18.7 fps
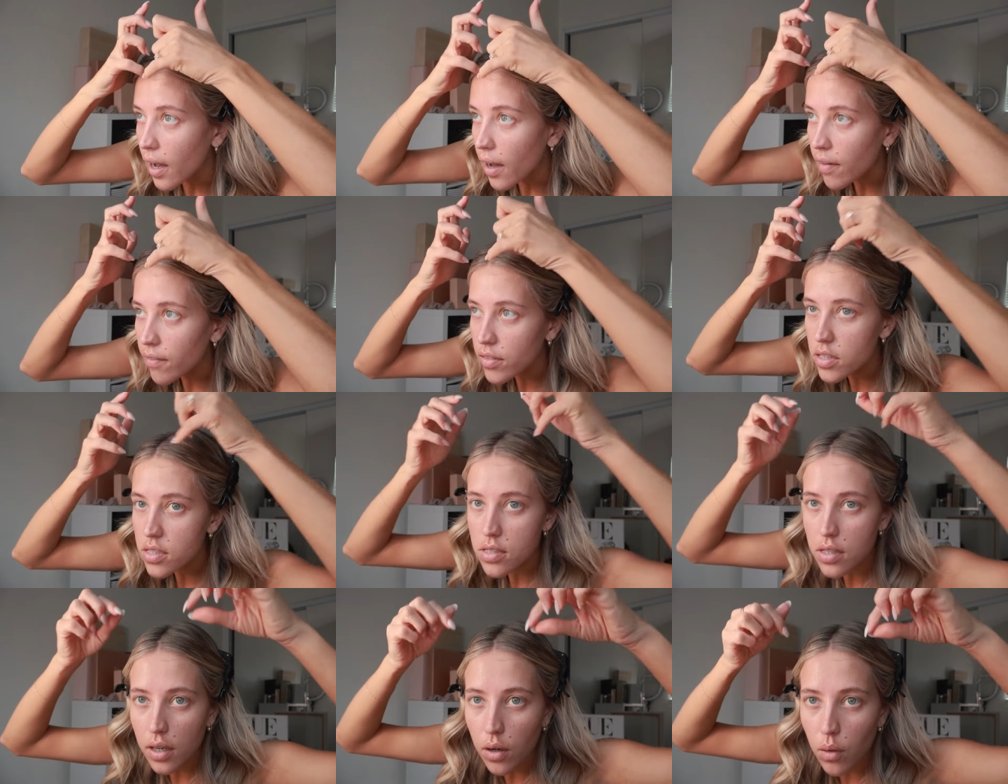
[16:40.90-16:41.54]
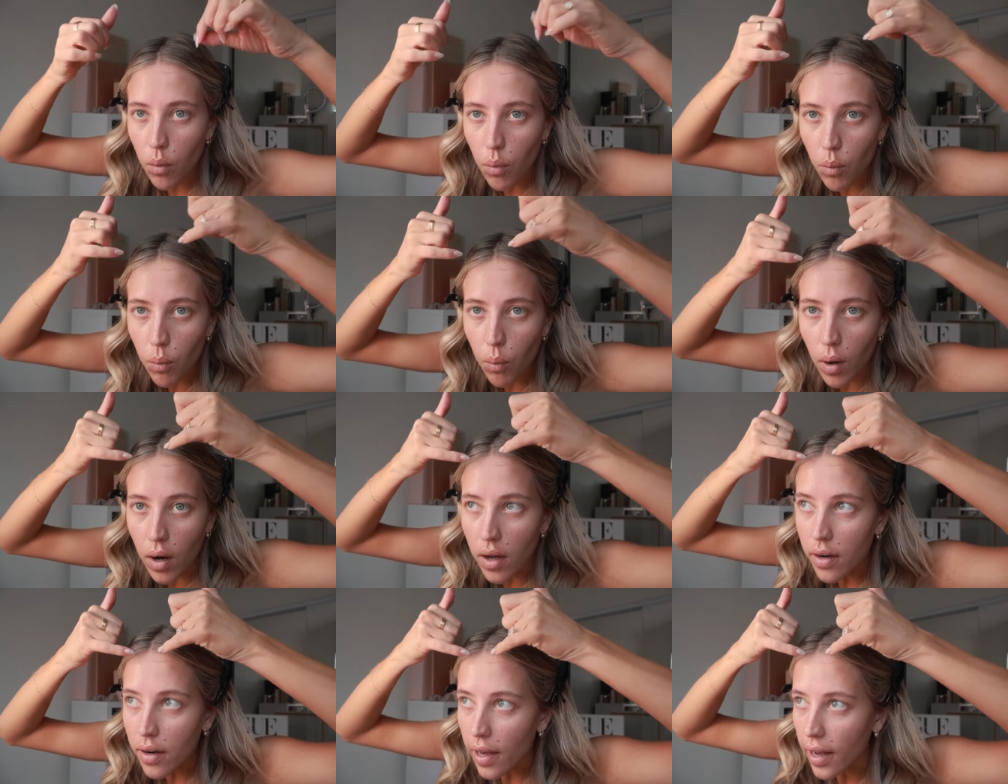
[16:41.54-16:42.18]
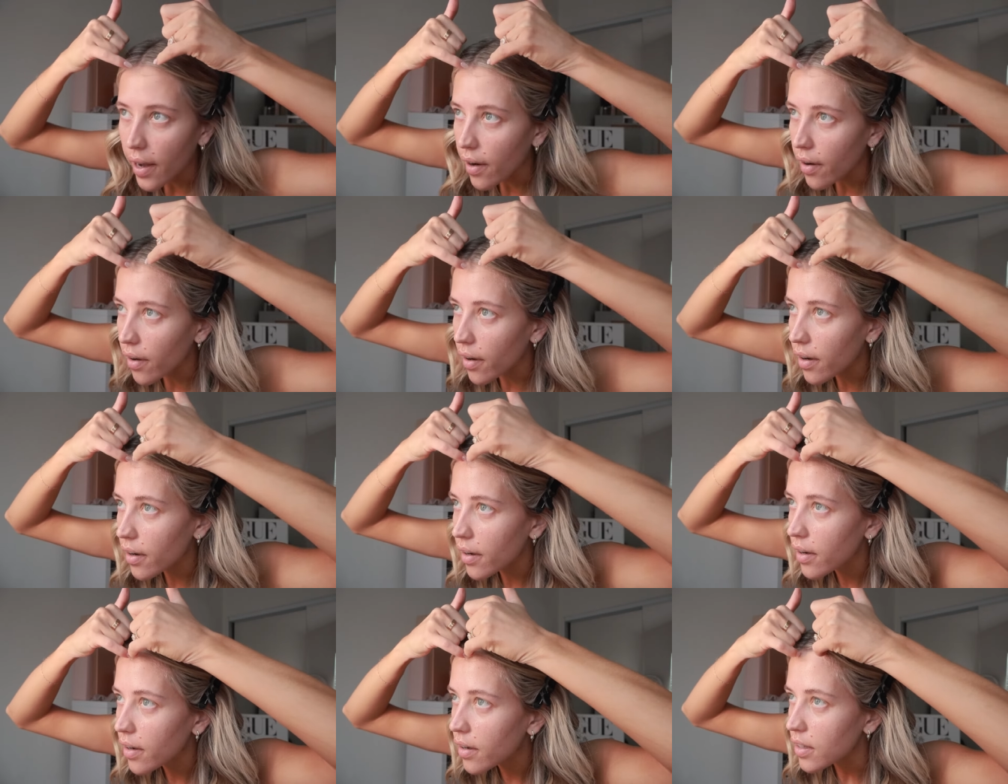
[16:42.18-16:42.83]
I have this like one
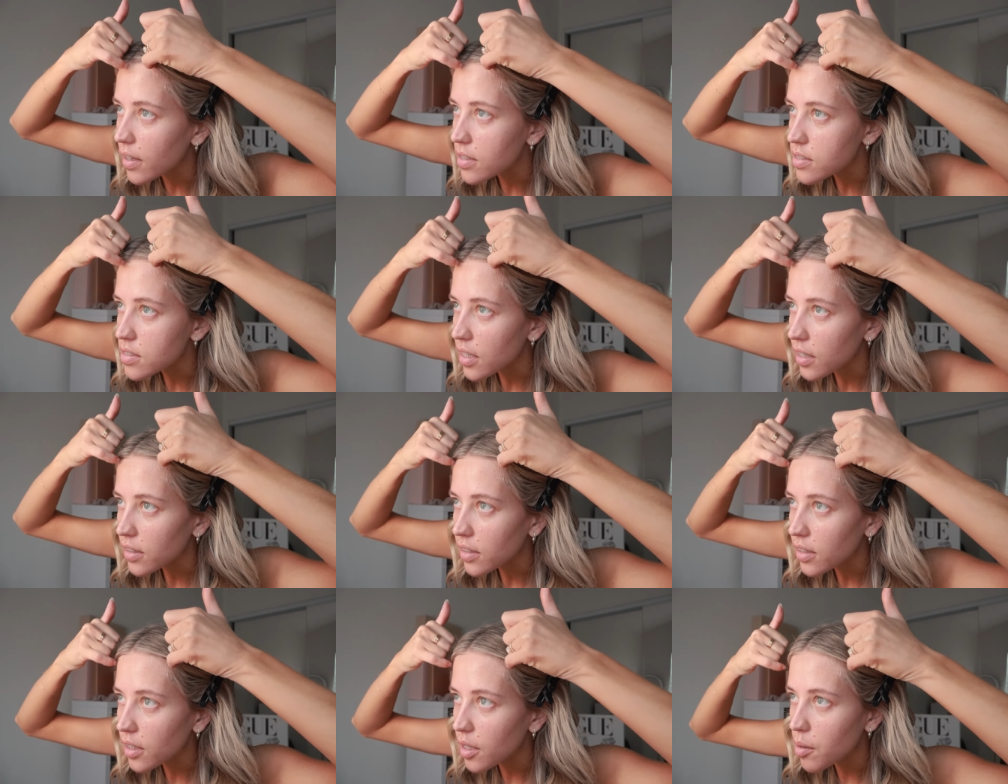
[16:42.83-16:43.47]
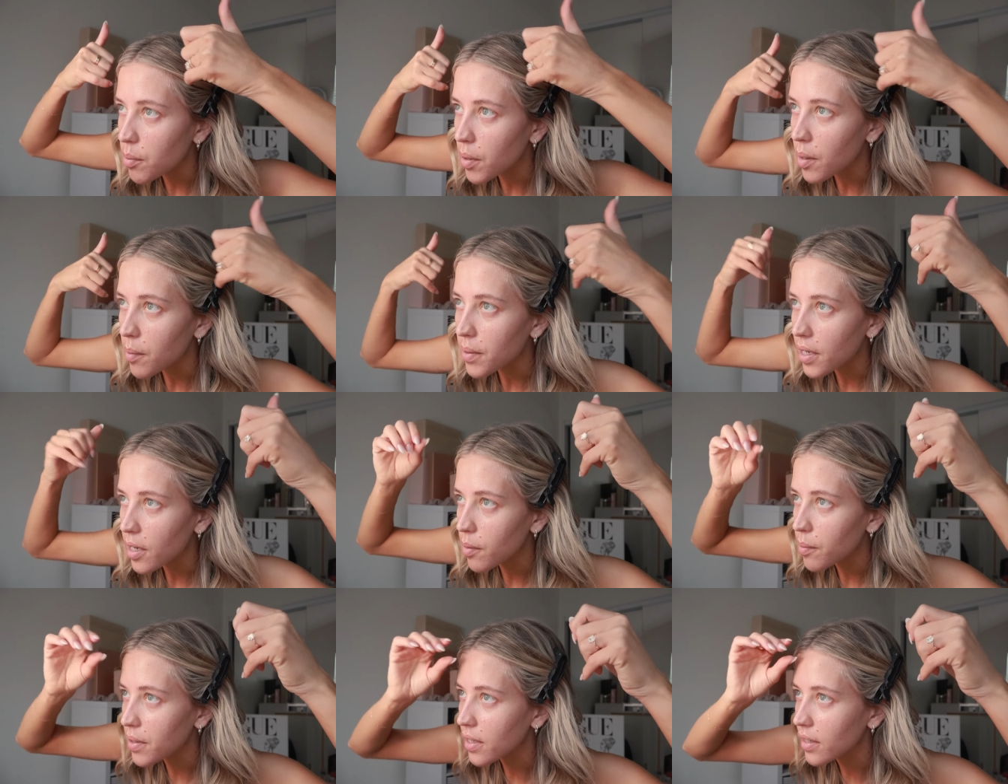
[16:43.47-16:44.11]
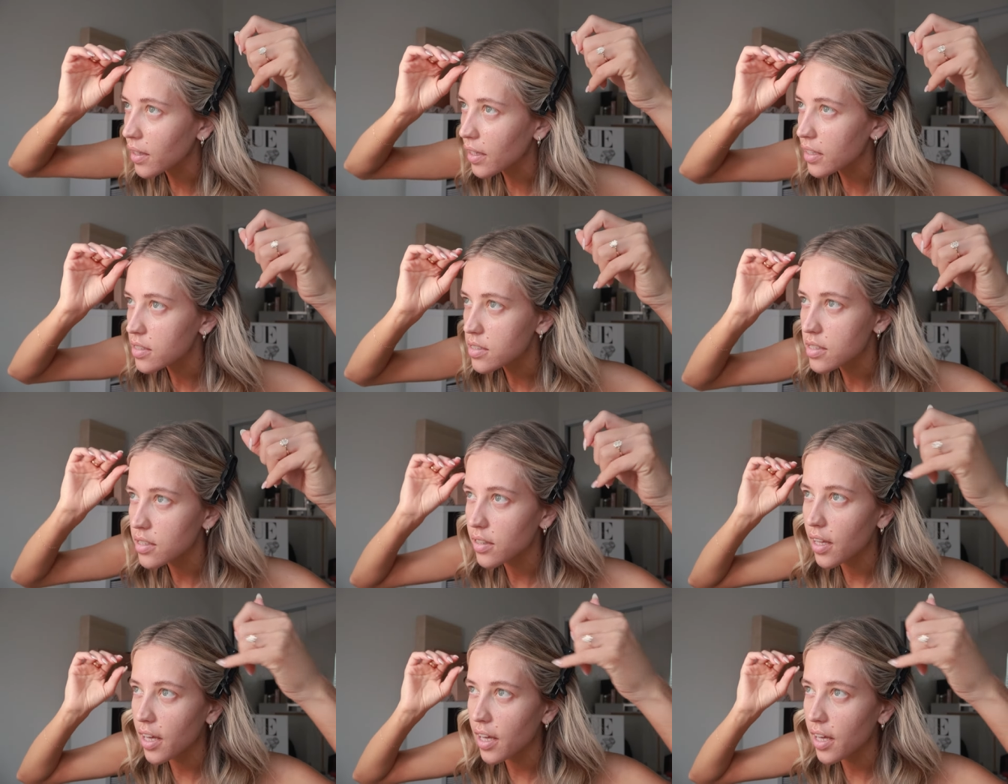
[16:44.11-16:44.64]
hair that's technically a baby hair, but it likes to